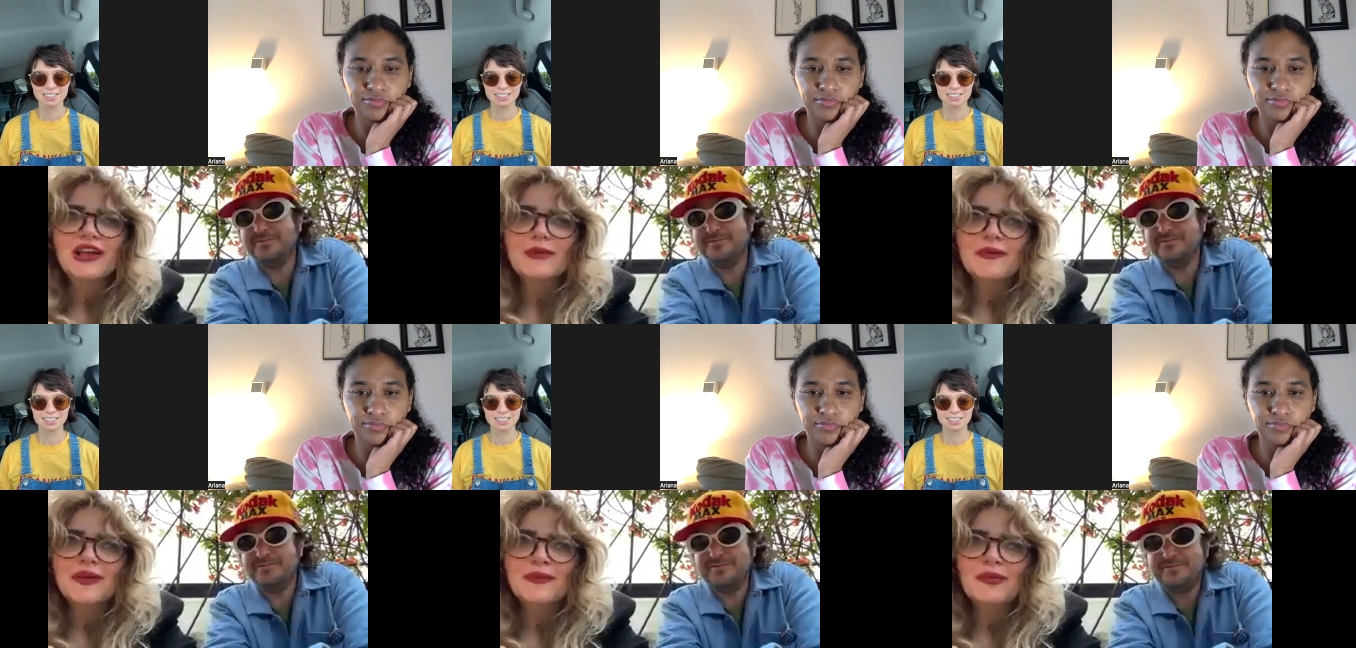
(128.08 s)

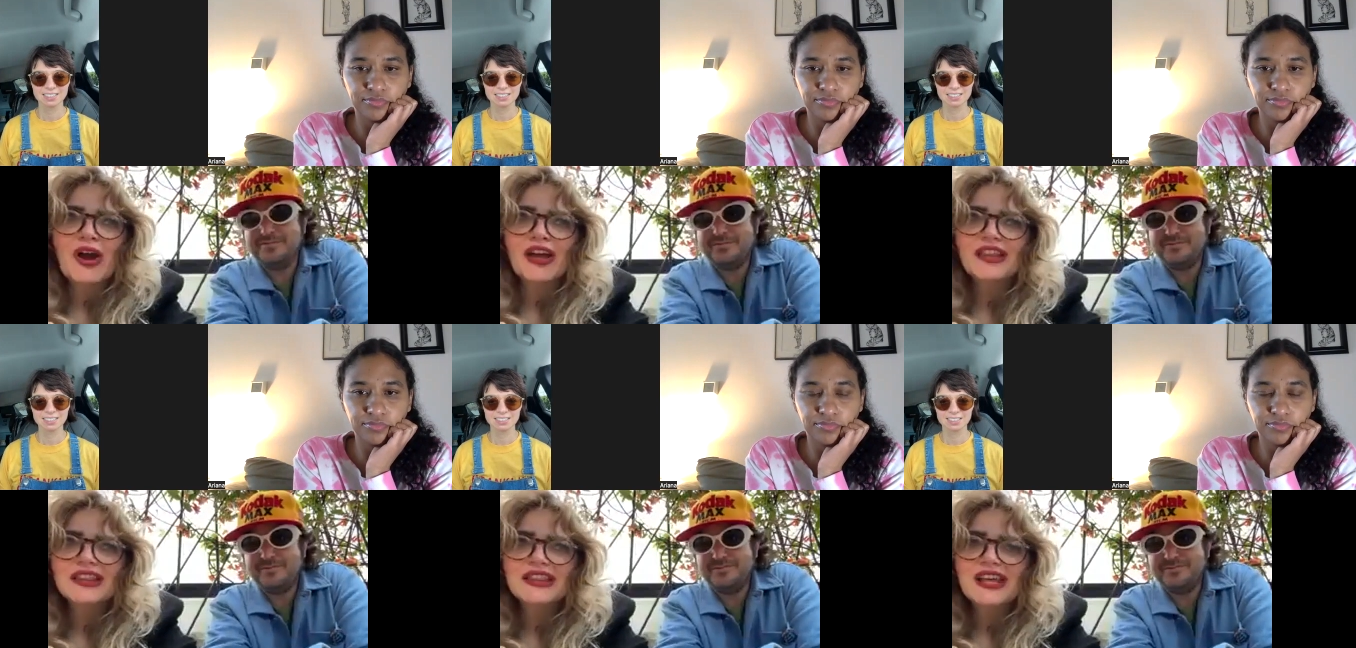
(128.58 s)
Speaker 1: we brought
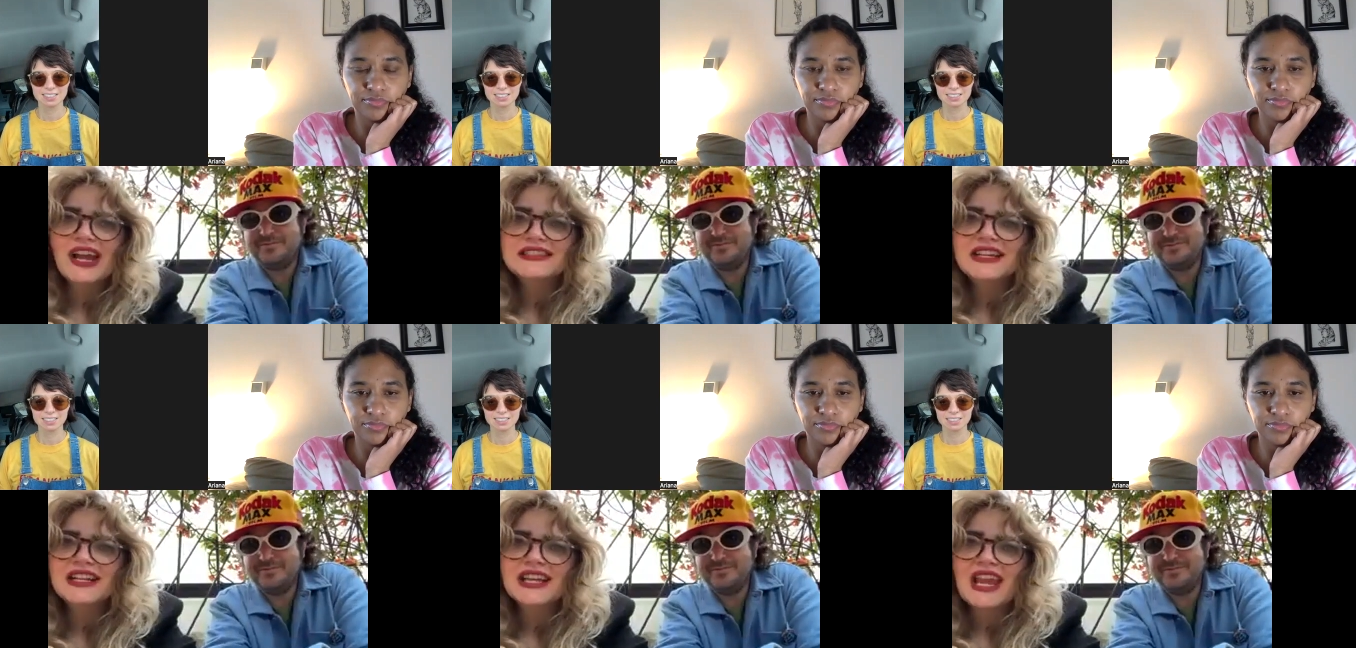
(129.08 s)
the
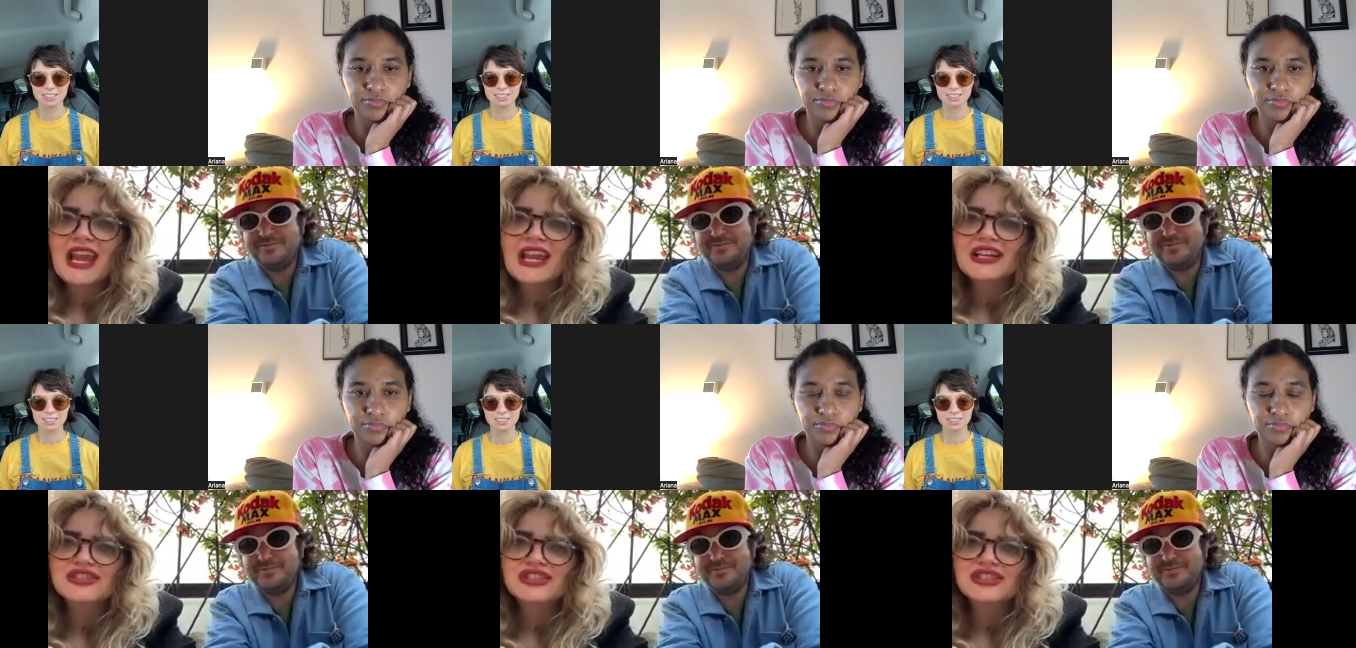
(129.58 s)
idea to Kate,
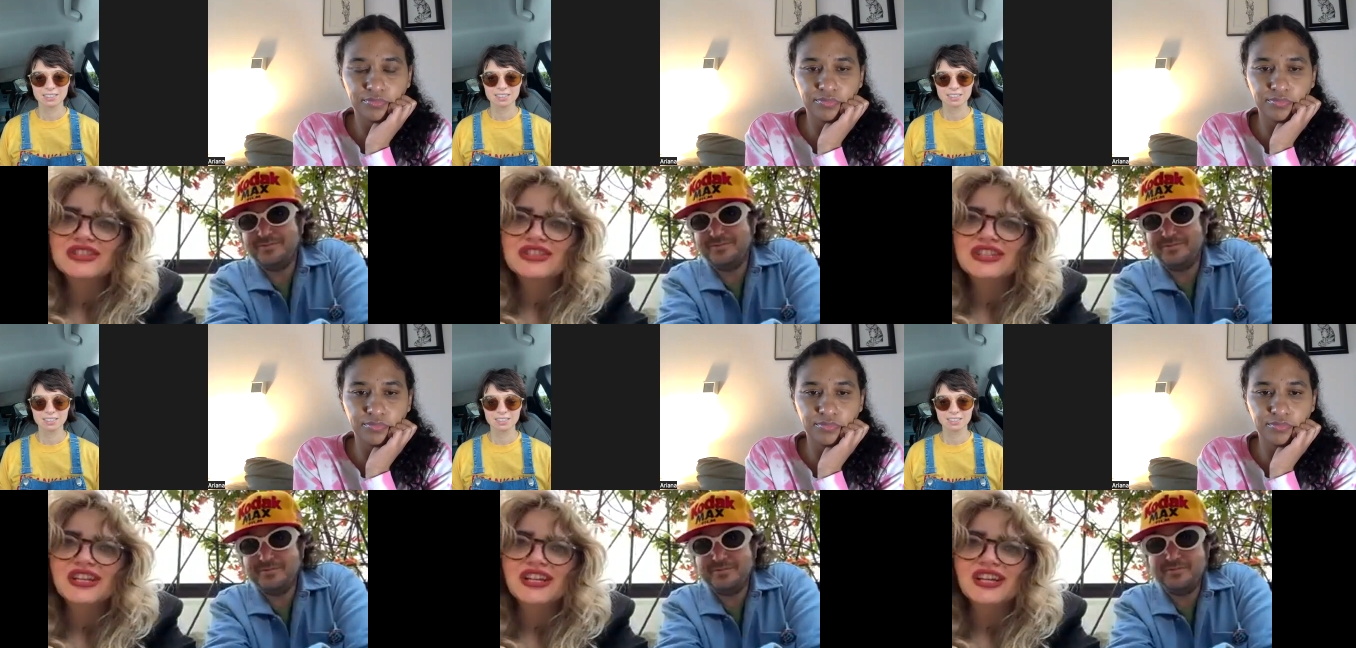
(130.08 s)

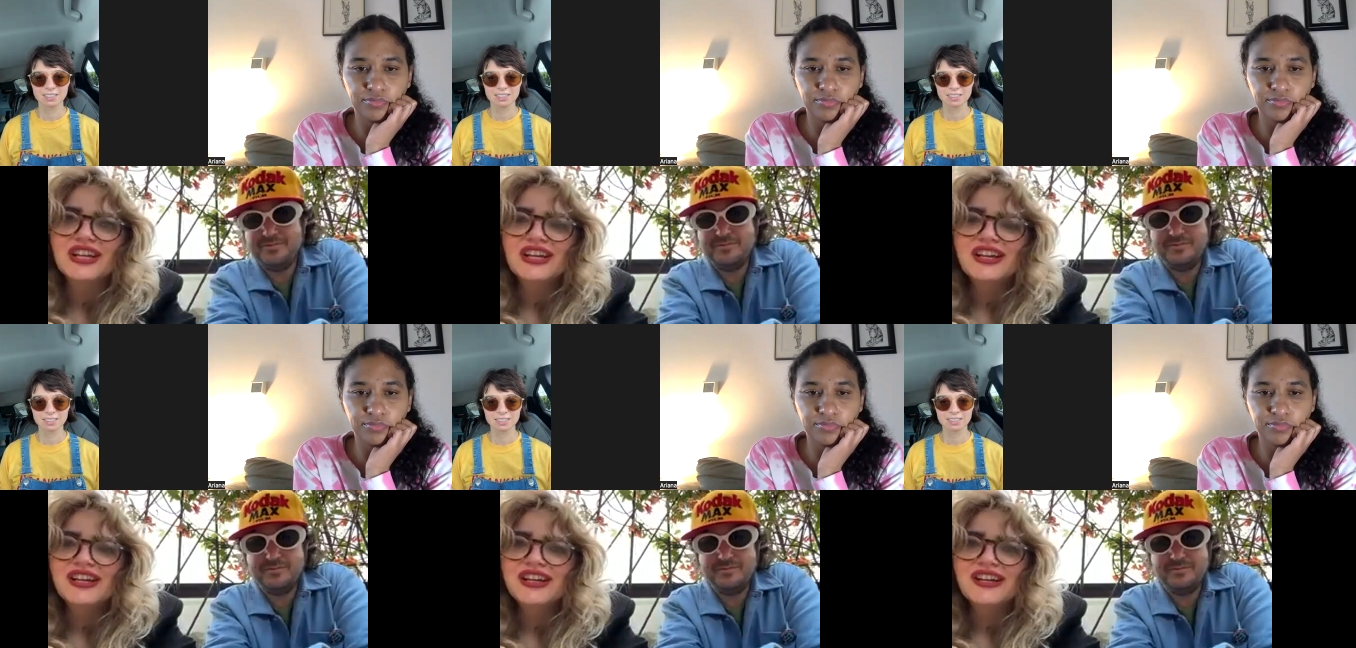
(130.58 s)
she
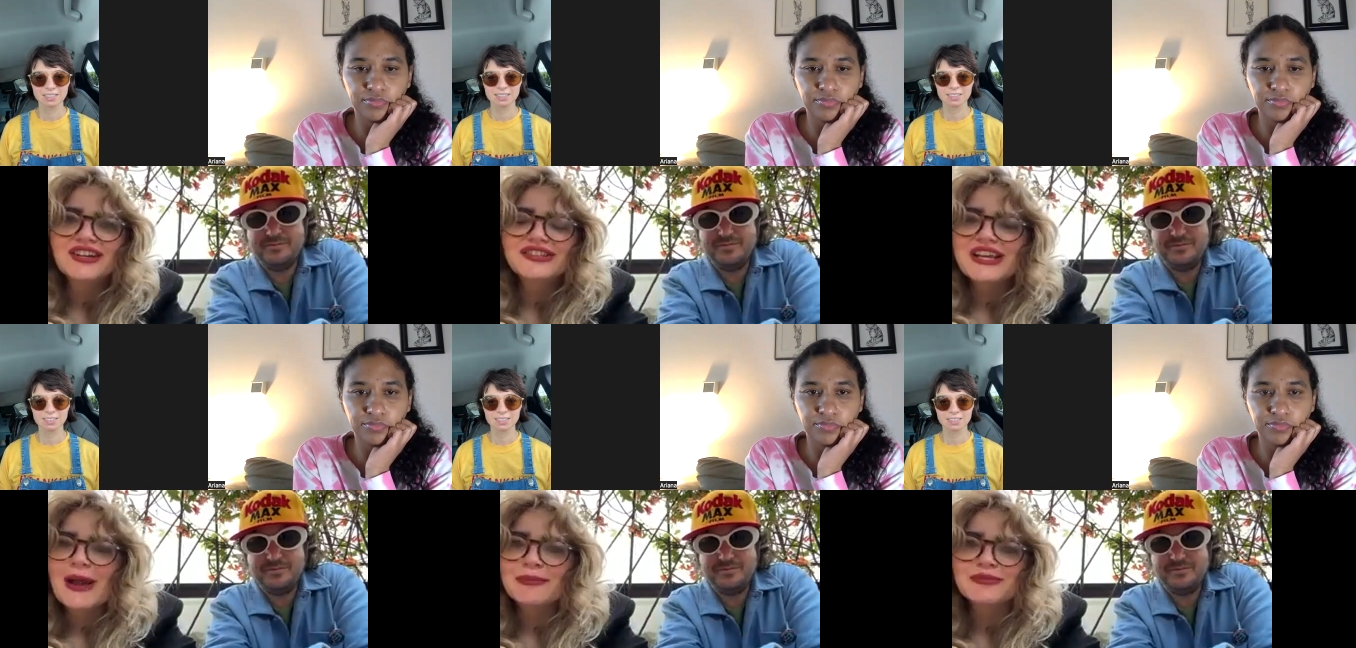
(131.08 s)

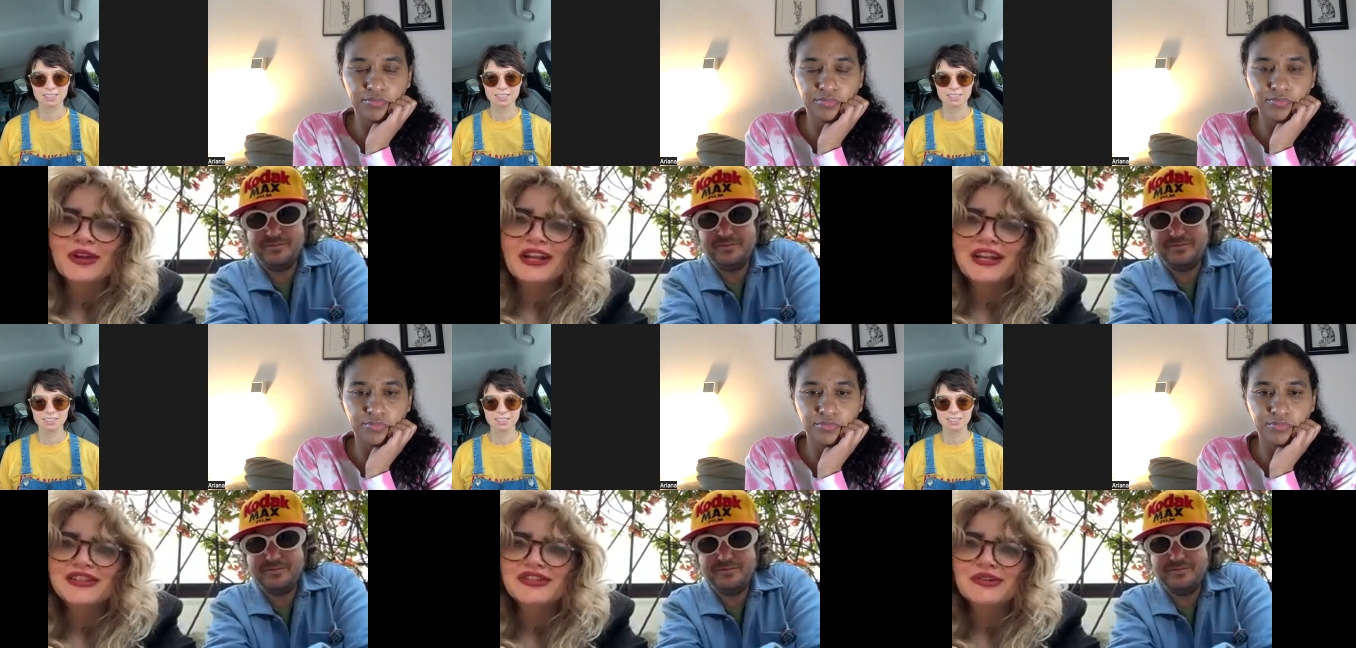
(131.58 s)
tapped right
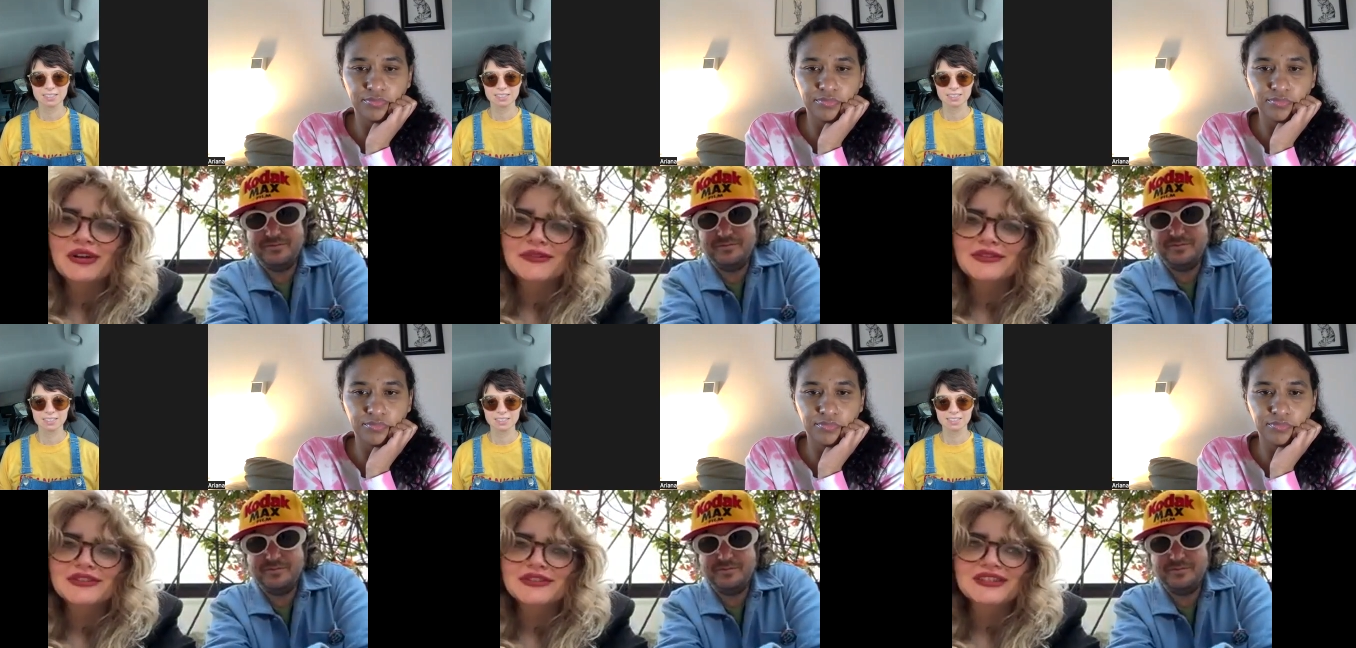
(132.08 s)
into it. It
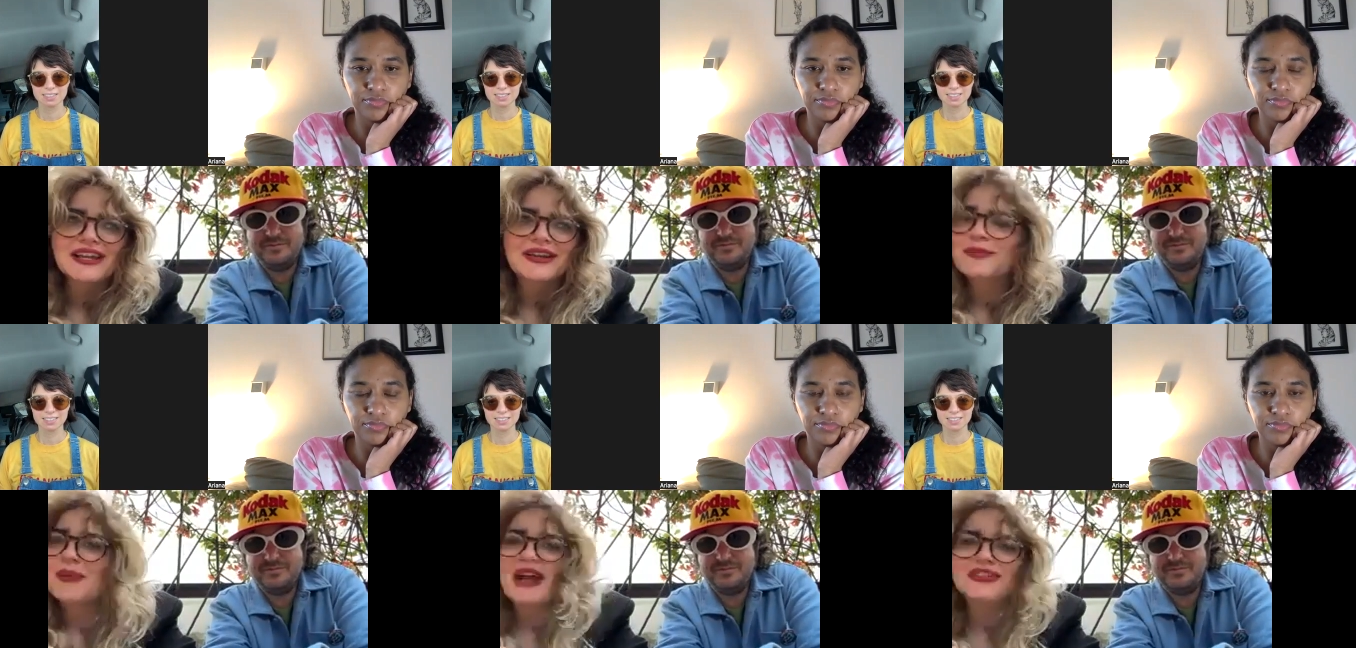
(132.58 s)
was like
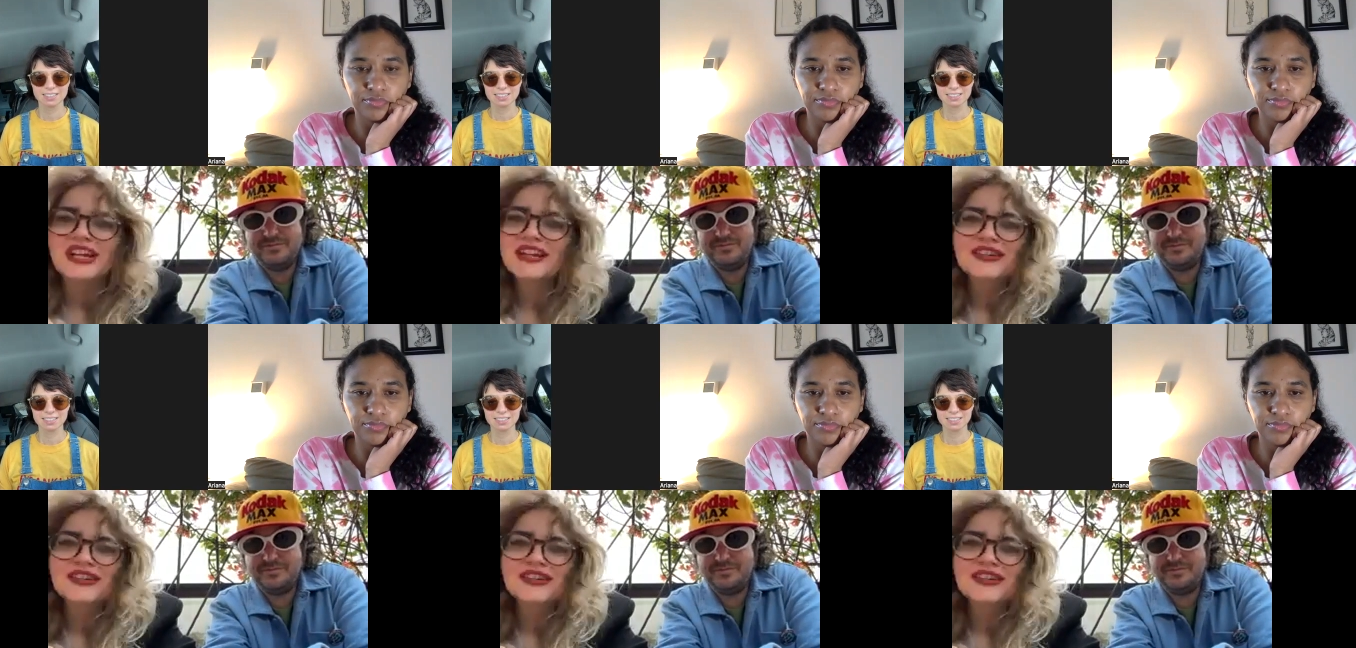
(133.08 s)
magic.